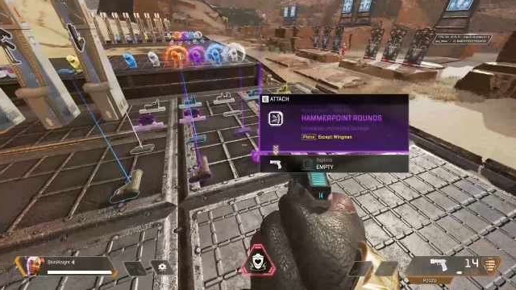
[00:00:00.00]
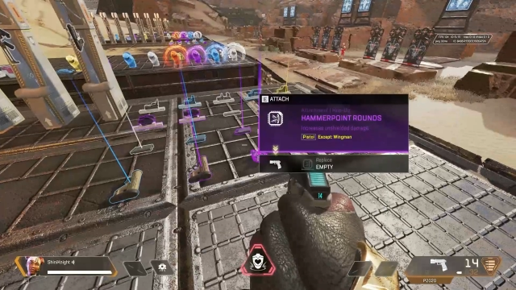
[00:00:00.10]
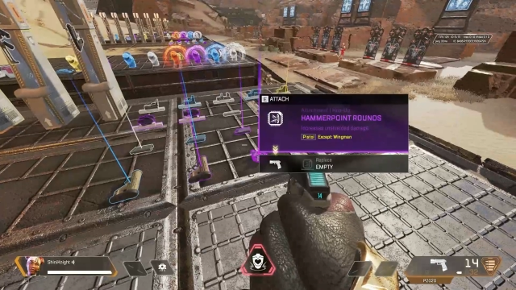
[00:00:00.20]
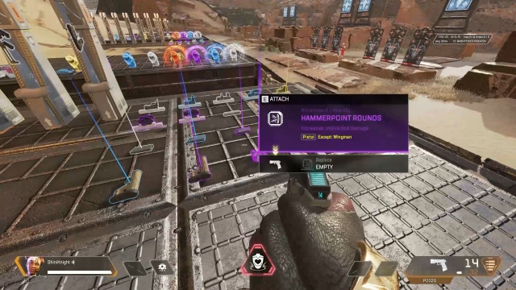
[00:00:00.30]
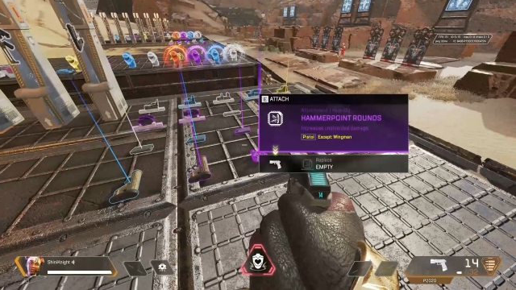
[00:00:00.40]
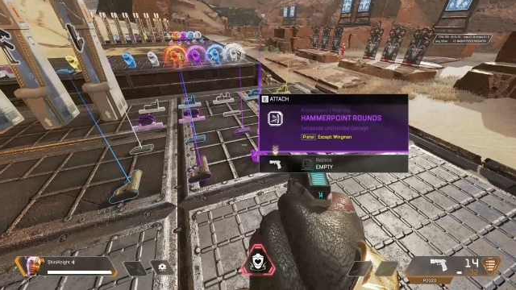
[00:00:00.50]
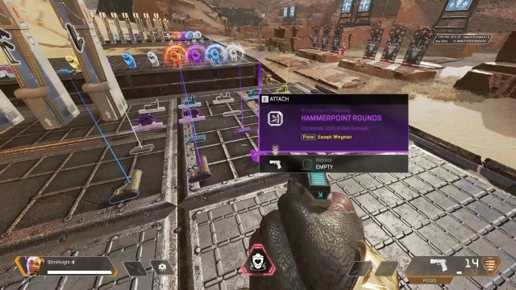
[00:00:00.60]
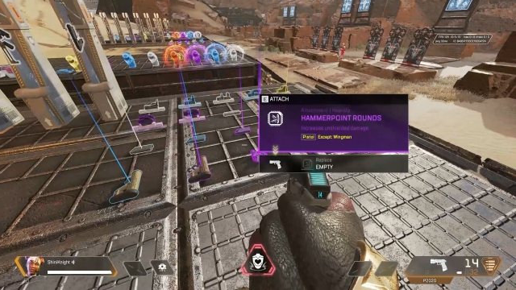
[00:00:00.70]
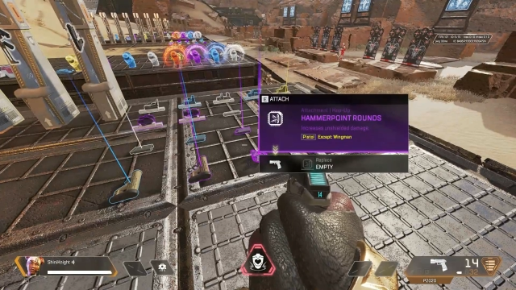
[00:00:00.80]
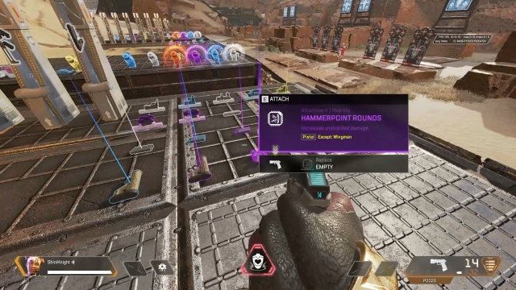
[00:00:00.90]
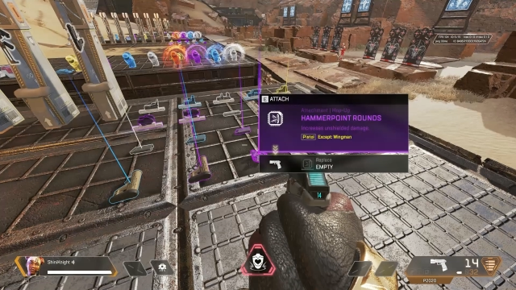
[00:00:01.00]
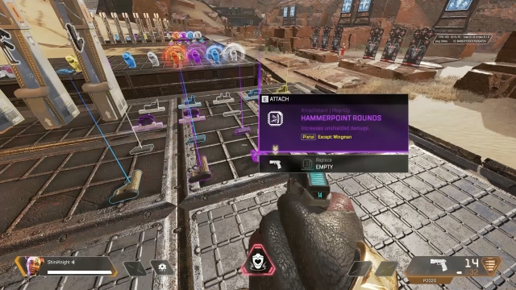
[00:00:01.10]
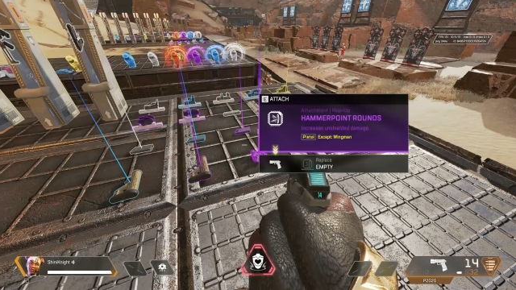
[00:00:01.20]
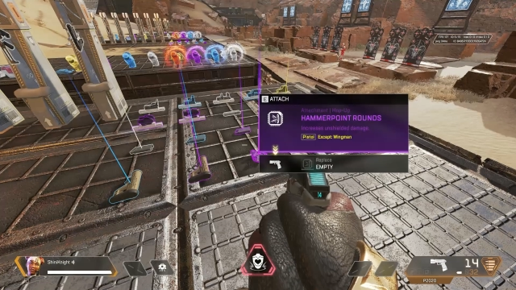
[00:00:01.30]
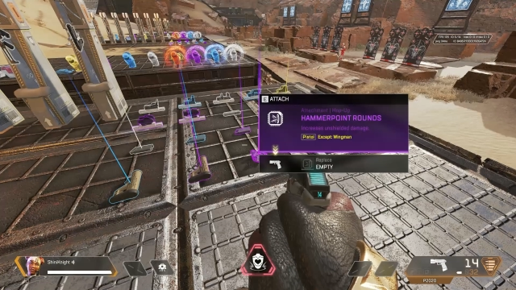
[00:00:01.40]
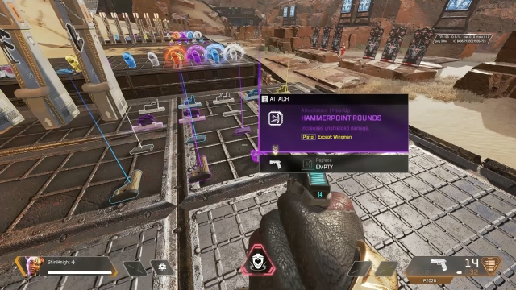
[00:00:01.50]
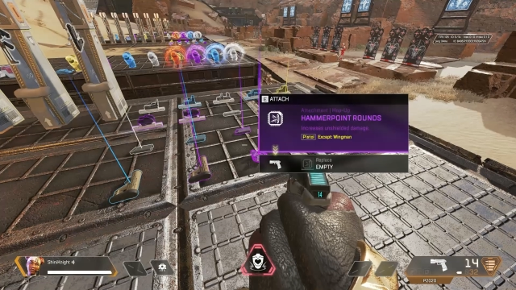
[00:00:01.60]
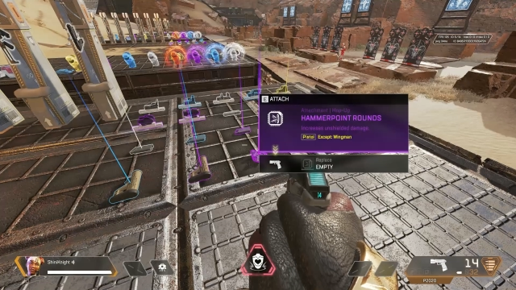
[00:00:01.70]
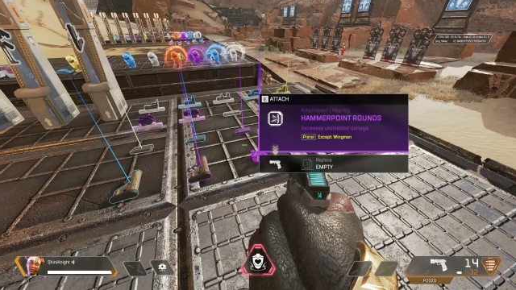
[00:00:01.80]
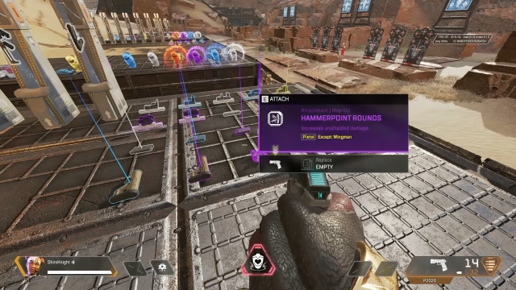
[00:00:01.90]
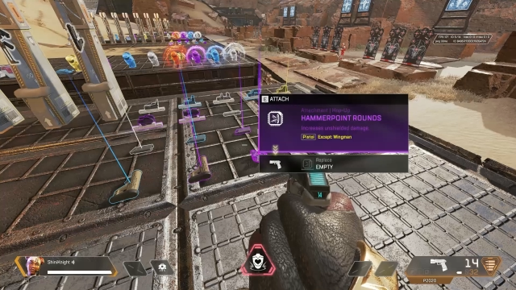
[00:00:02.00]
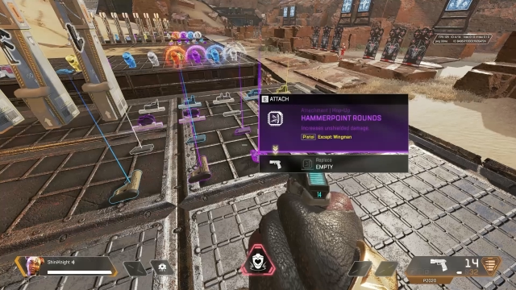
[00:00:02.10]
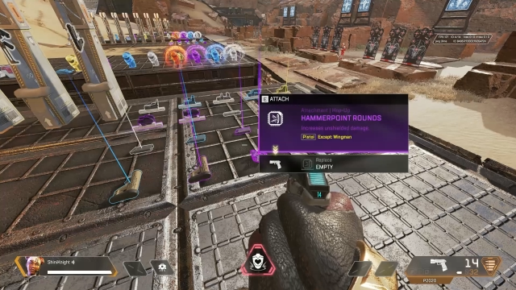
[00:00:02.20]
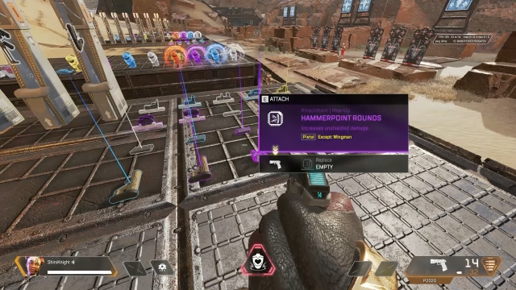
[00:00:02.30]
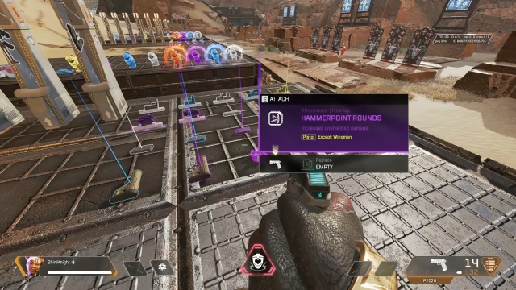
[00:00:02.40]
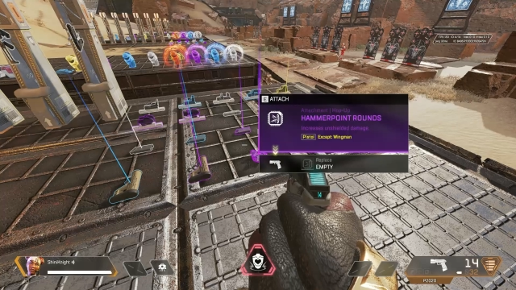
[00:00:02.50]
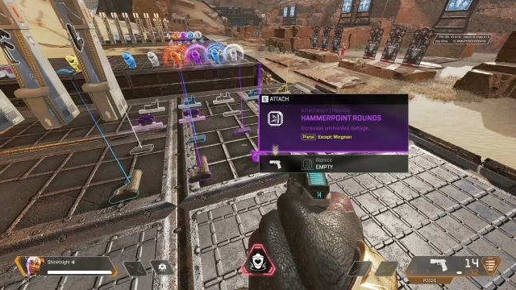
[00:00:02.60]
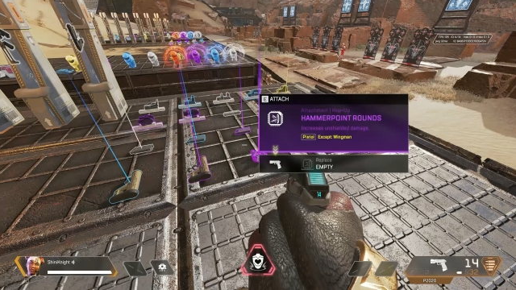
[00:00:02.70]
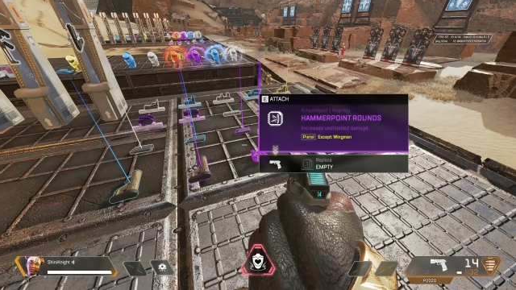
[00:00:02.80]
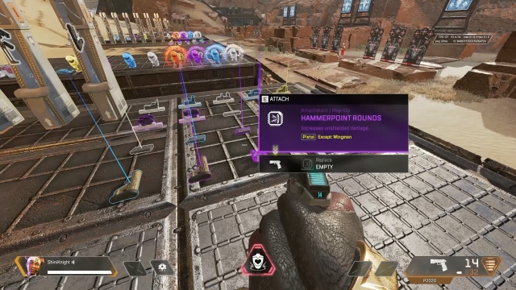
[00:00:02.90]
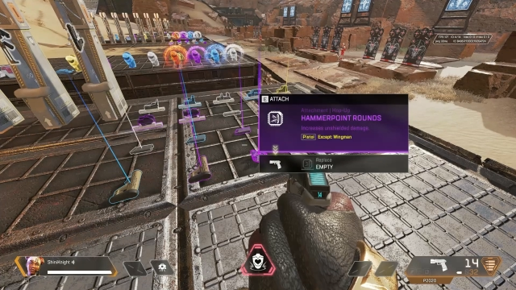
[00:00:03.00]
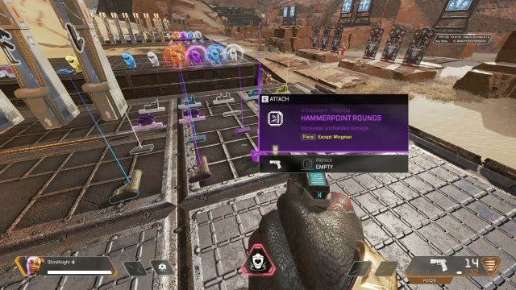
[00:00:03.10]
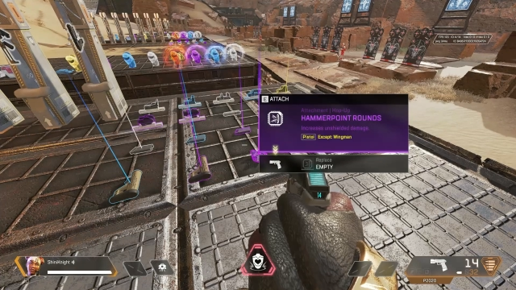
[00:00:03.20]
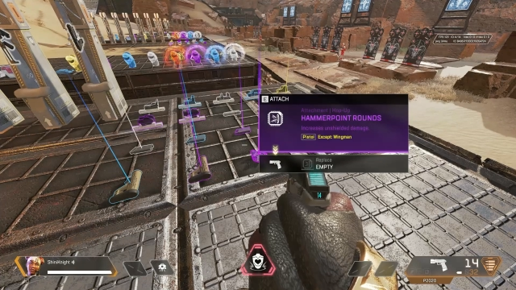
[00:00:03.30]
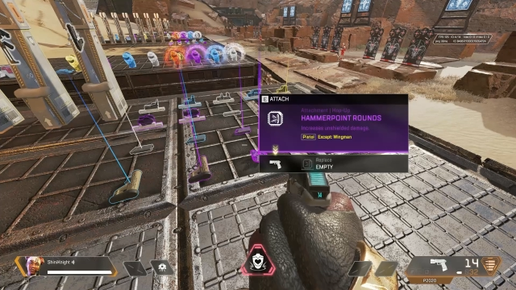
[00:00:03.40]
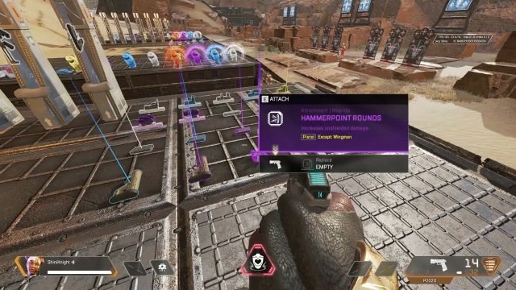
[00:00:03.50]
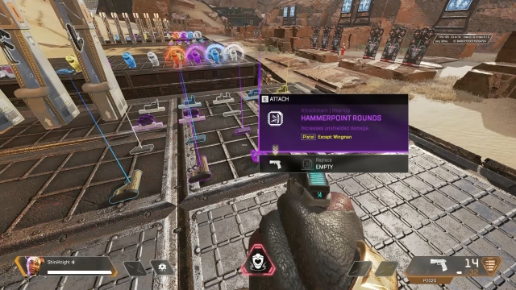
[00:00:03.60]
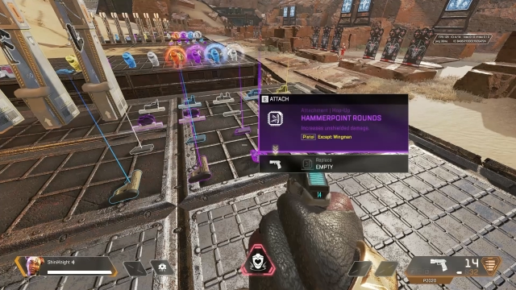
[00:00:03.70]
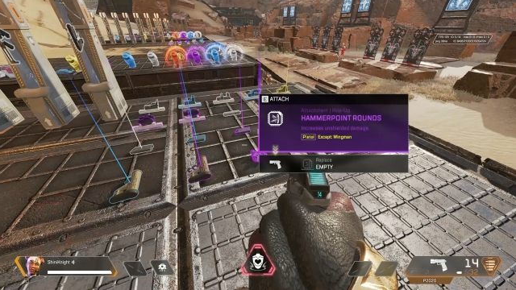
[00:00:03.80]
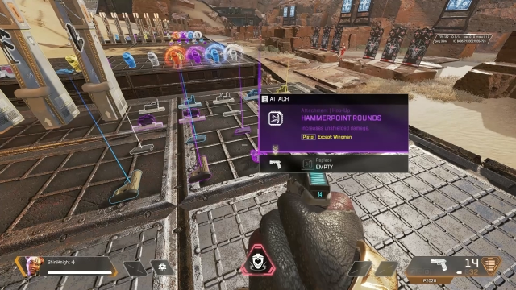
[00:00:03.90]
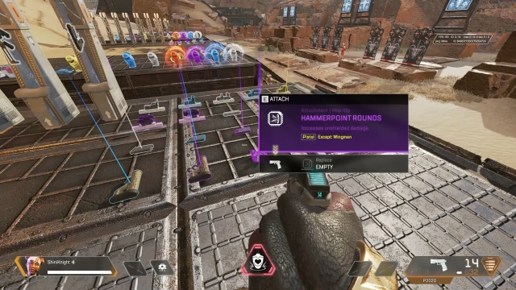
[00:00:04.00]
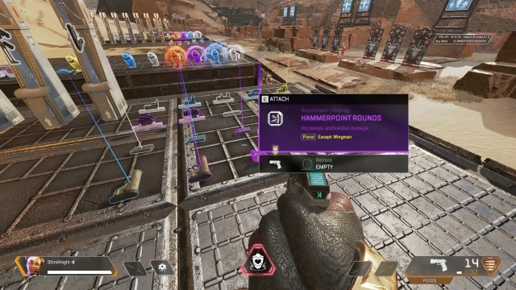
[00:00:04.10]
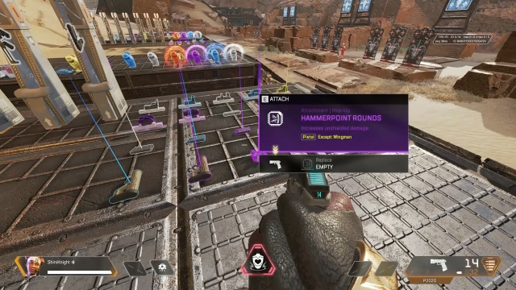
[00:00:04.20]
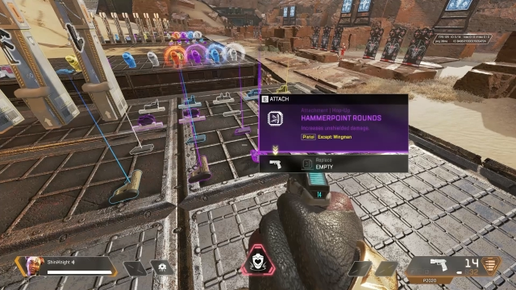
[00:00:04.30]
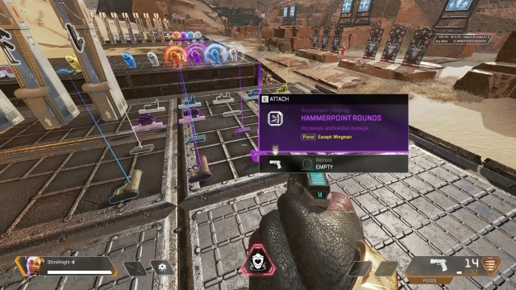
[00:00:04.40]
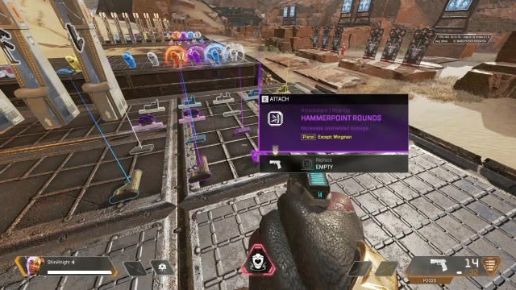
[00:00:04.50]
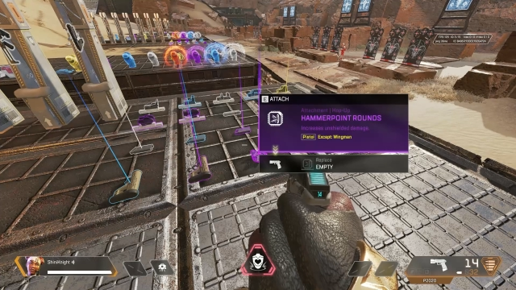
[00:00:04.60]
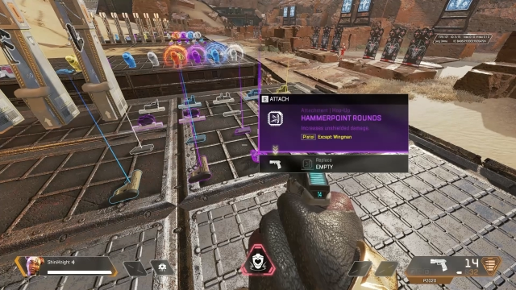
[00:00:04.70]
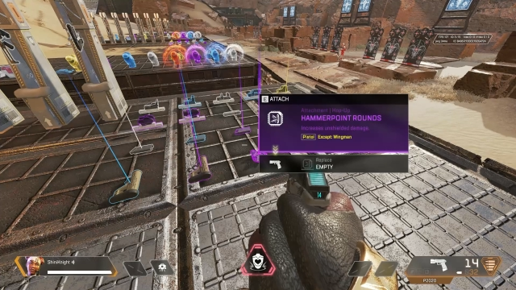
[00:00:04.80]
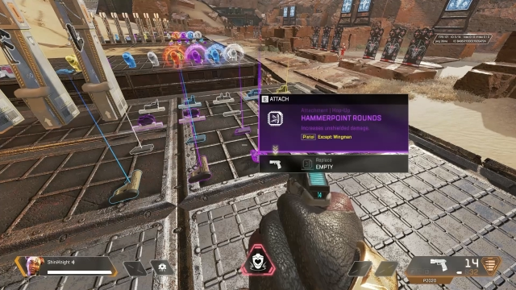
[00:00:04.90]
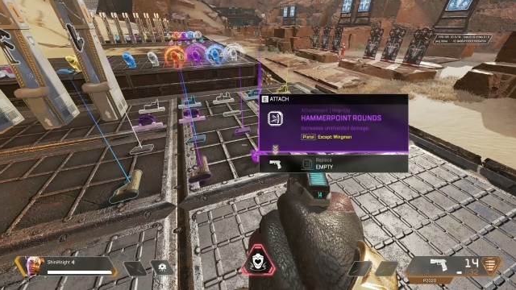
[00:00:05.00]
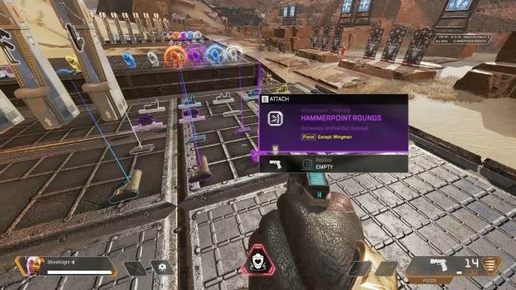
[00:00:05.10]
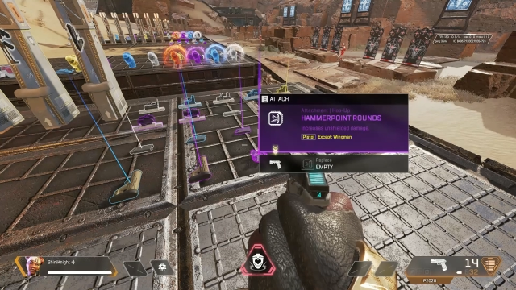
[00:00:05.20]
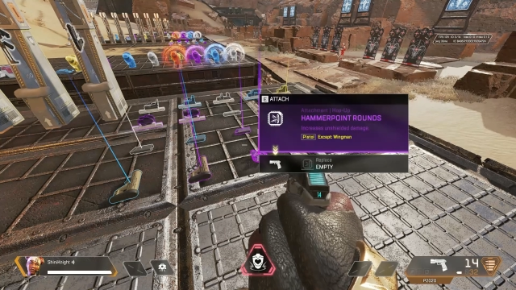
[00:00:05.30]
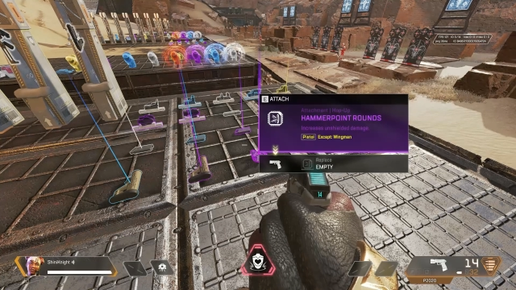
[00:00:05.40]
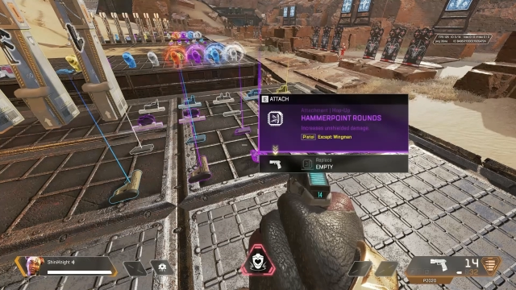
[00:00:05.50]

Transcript: [unreadable: no face in view]